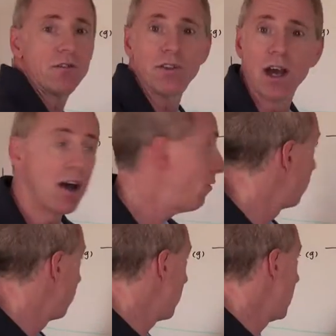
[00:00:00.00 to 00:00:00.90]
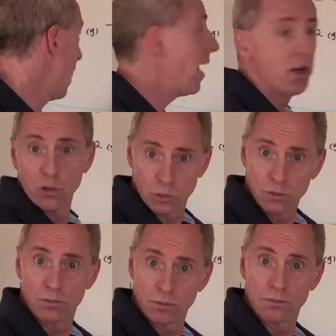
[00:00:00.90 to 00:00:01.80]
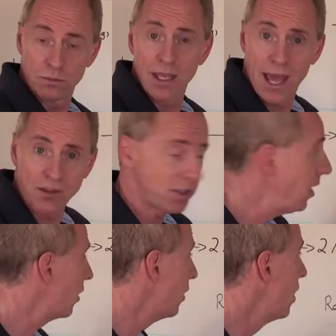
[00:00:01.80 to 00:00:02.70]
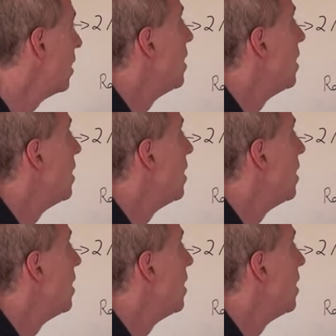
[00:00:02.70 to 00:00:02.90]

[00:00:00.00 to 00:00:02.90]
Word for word: of, of the NO gas here,